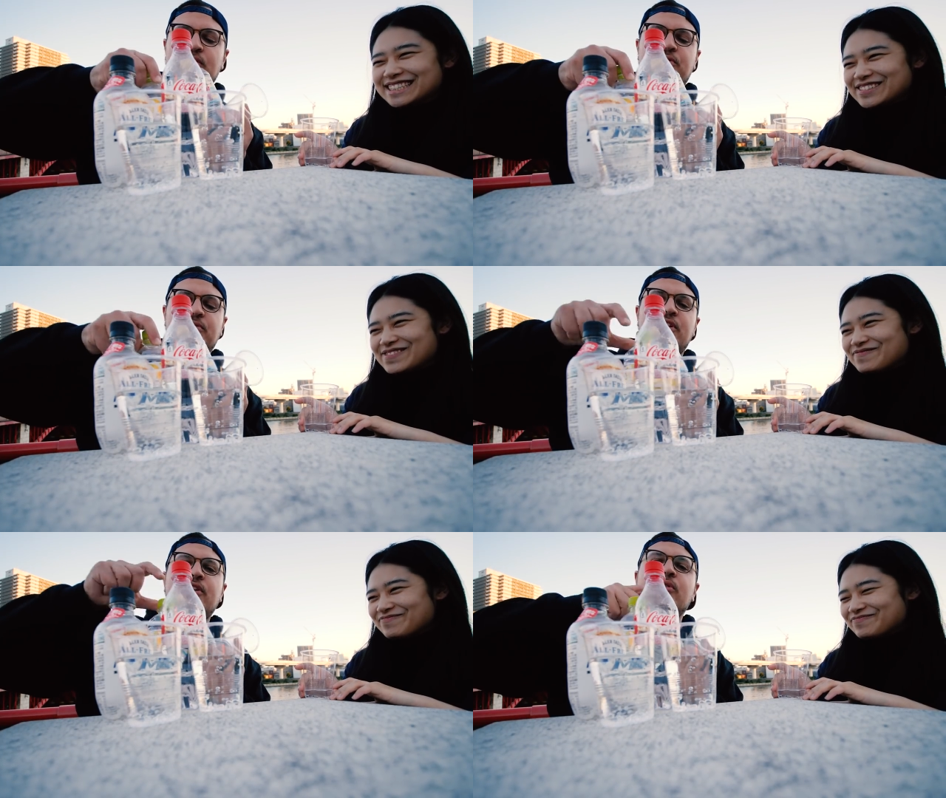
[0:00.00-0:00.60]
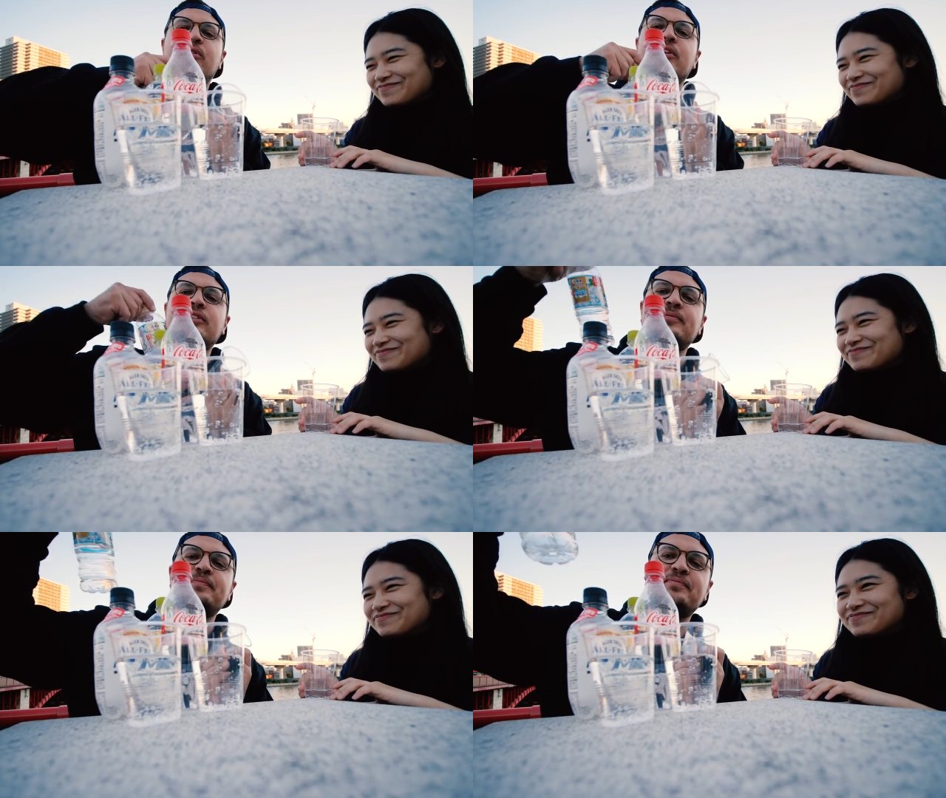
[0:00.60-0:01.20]
Speaker 1: to the
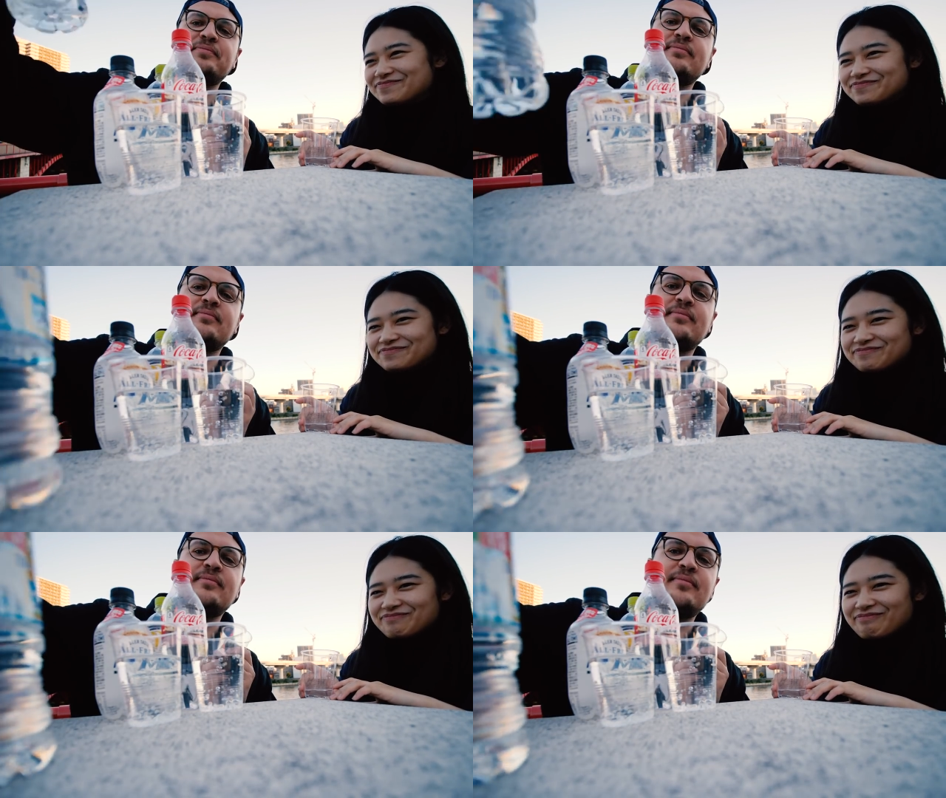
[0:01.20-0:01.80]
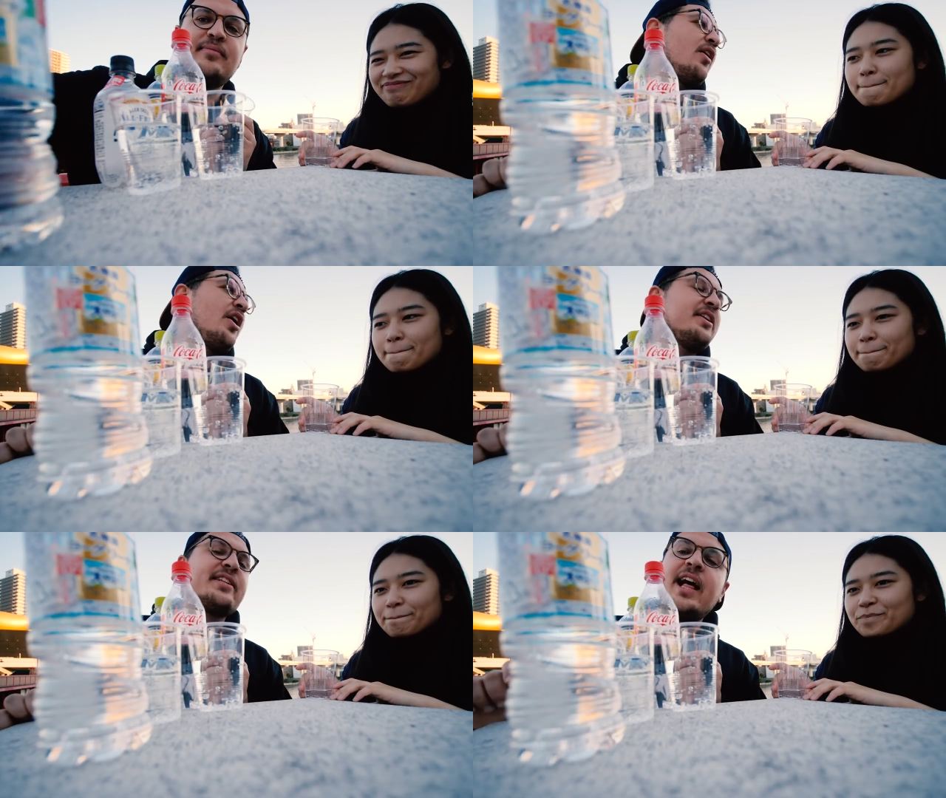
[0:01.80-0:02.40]
yogurt.
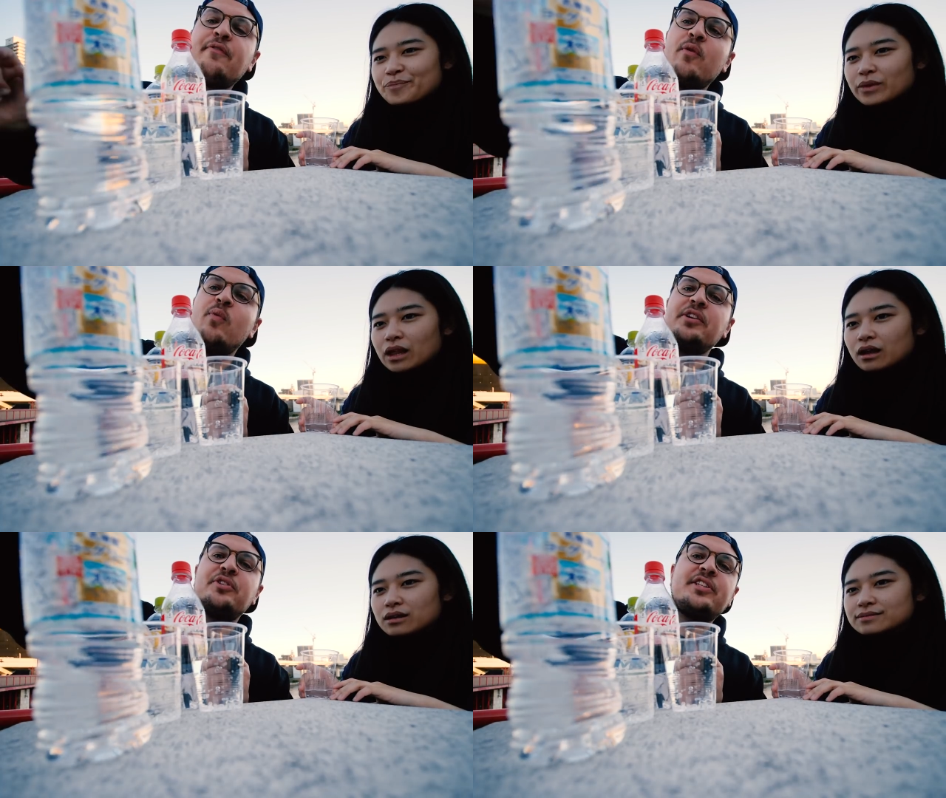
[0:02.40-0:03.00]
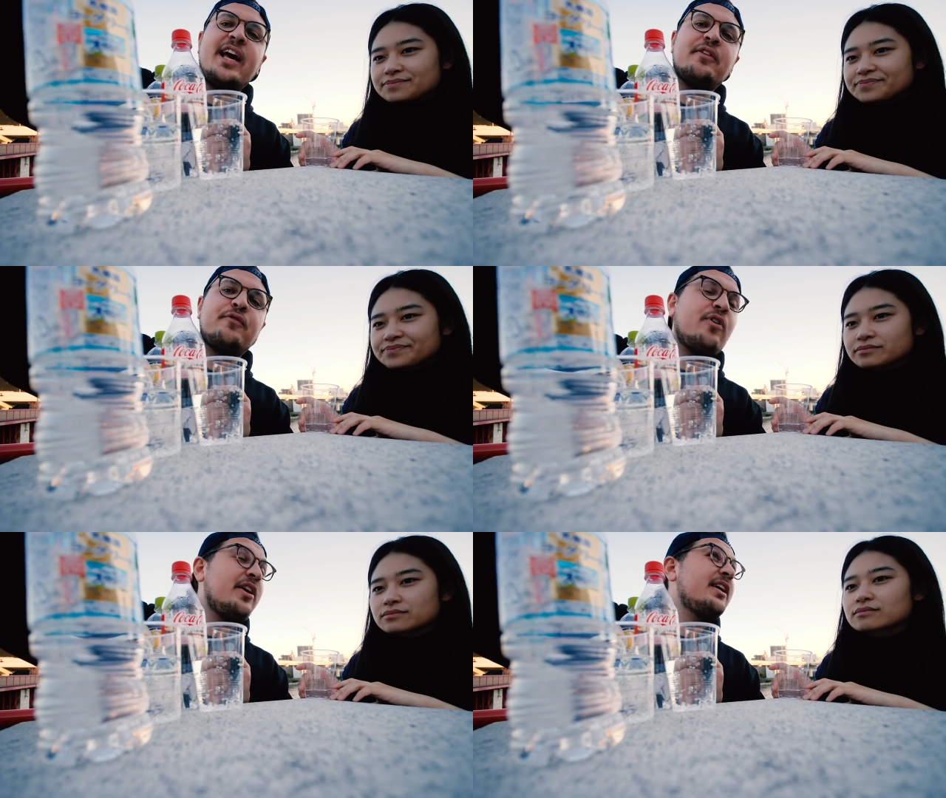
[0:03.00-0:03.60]
On a scale from one to ten
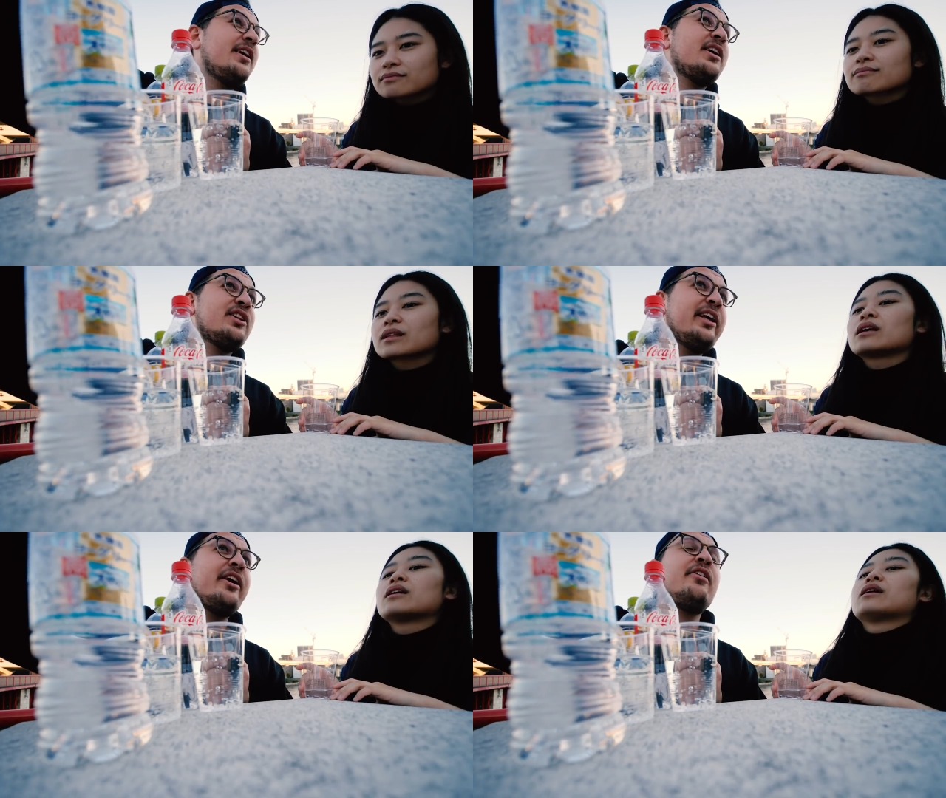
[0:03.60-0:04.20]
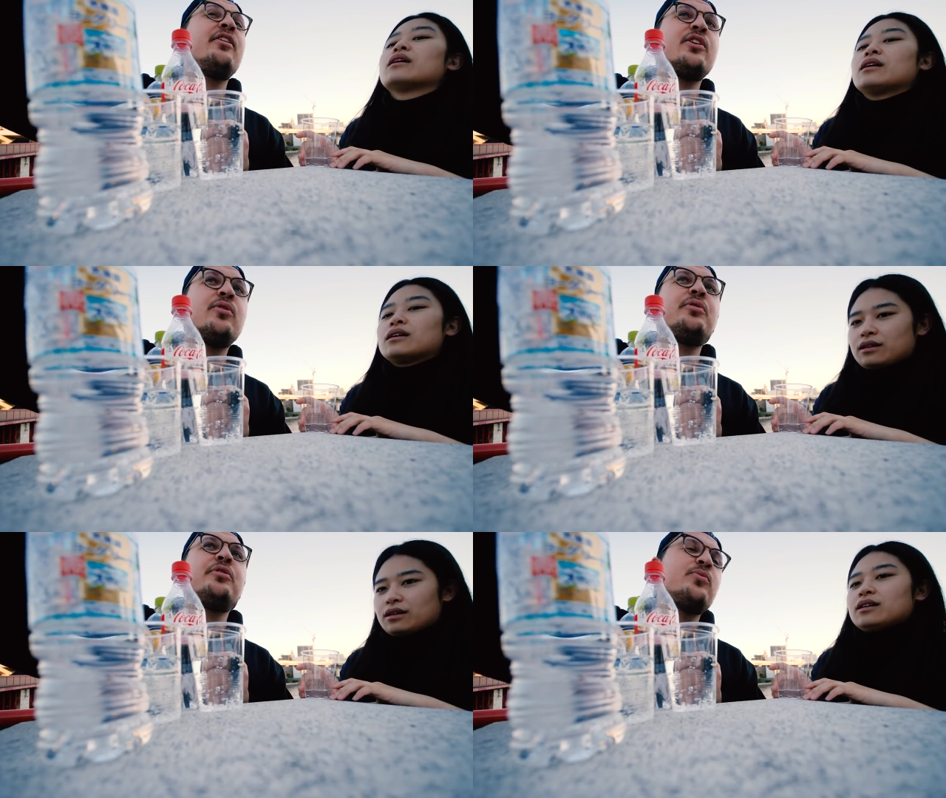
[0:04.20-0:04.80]
for the clear
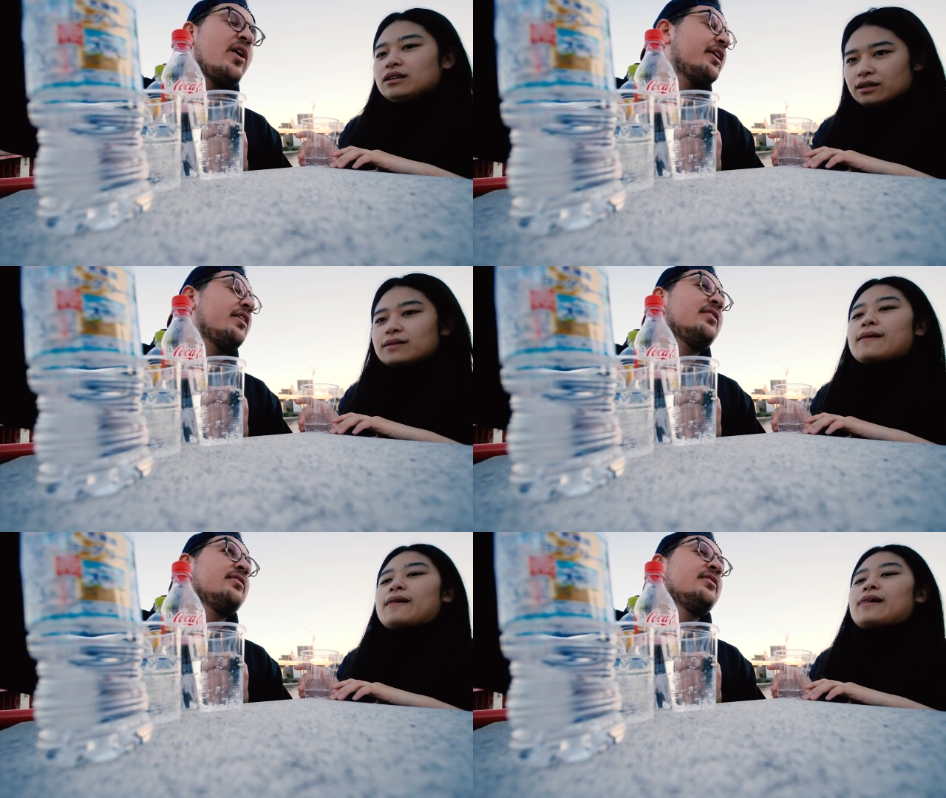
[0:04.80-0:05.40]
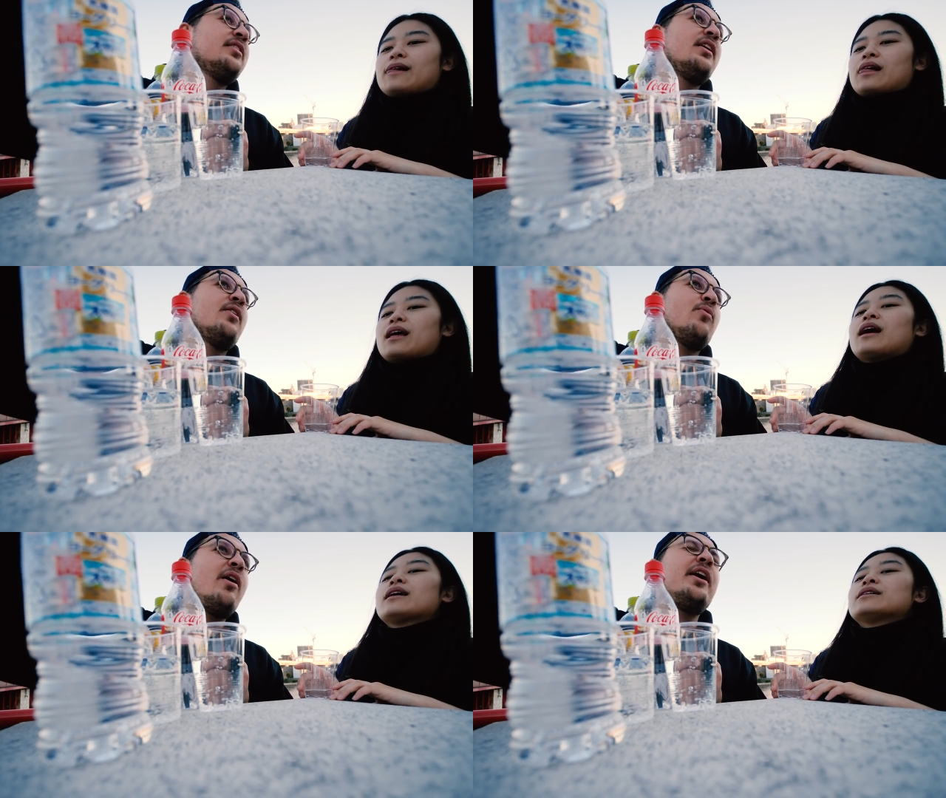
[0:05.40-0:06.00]
yogurt water.
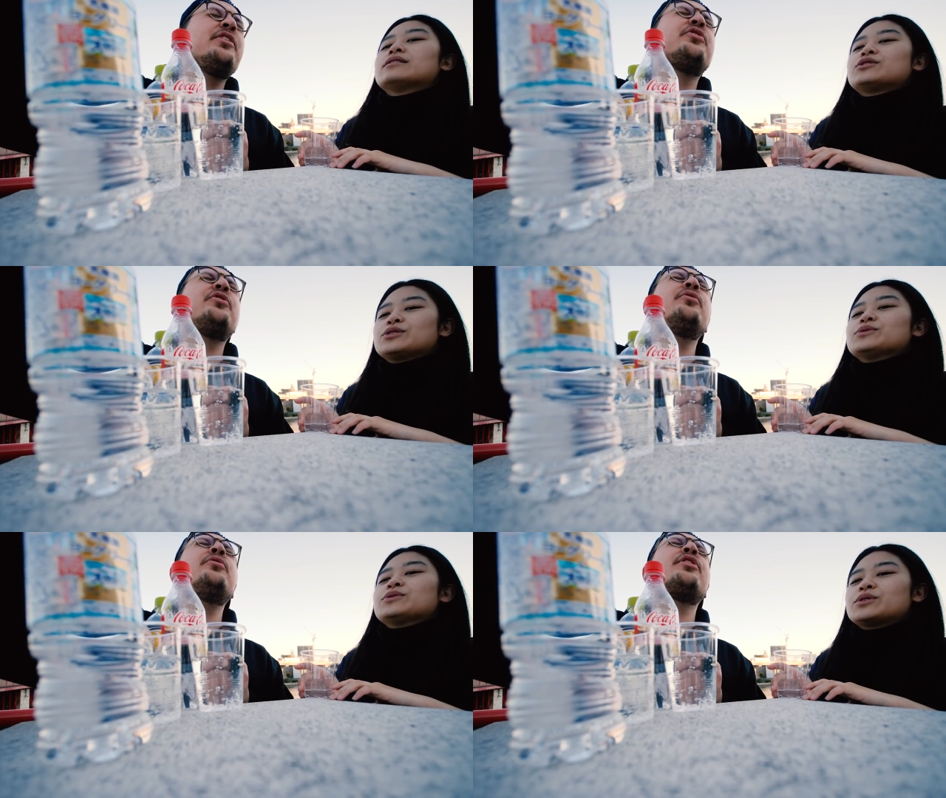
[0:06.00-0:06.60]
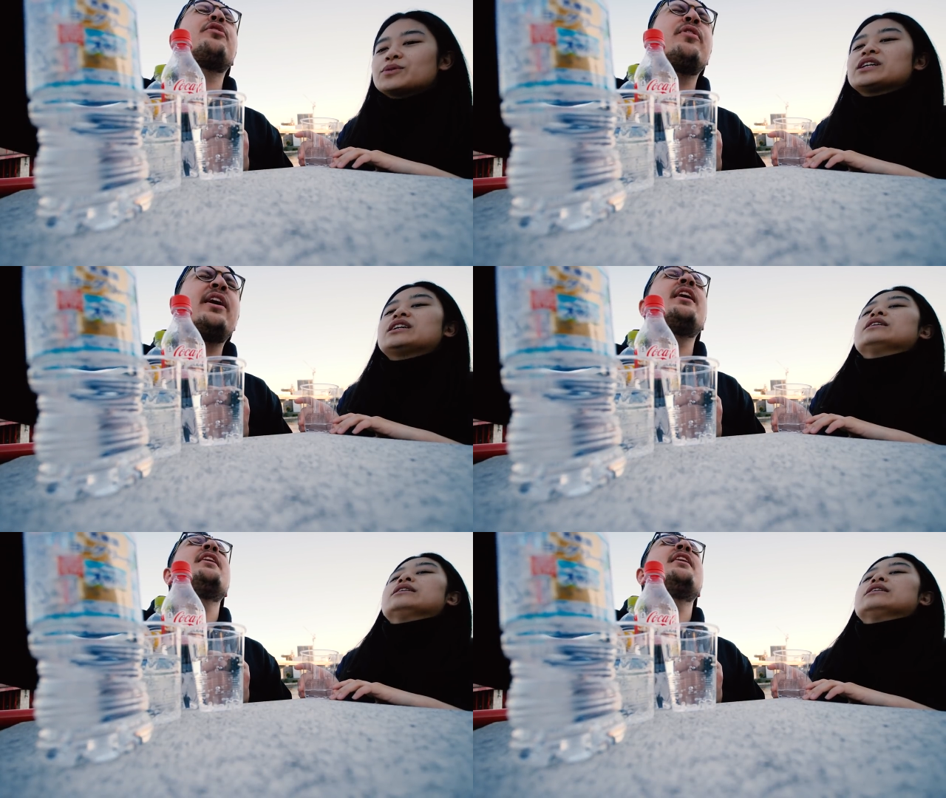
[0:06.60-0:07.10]
one, two, three,